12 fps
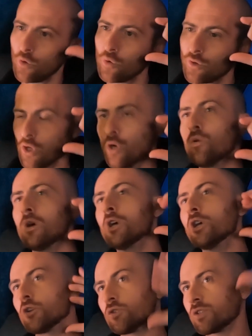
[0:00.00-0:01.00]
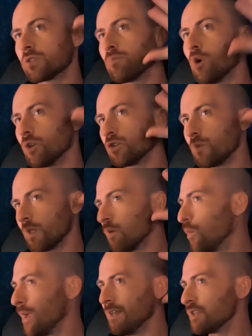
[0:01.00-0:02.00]
audio, because there's points where the
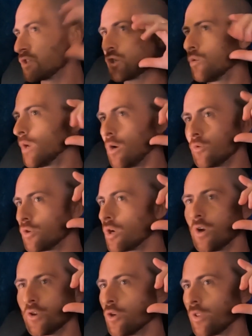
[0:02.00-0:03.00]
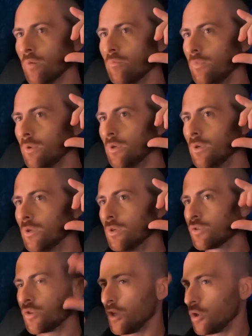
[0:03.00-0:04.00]
wind is so loud you can't hear them.
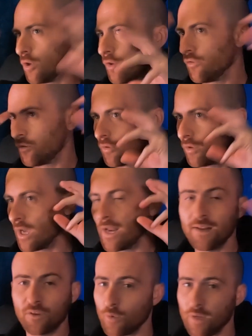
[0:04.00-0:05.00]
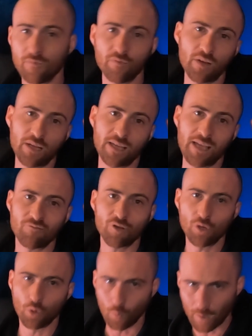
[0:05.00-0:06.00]
So they got a, and they don't even fucking get
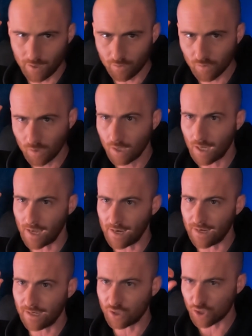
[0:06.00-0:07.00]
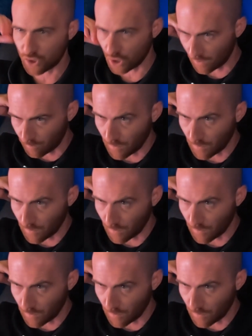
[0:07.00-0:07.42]
rid of the wind, and then they just chuck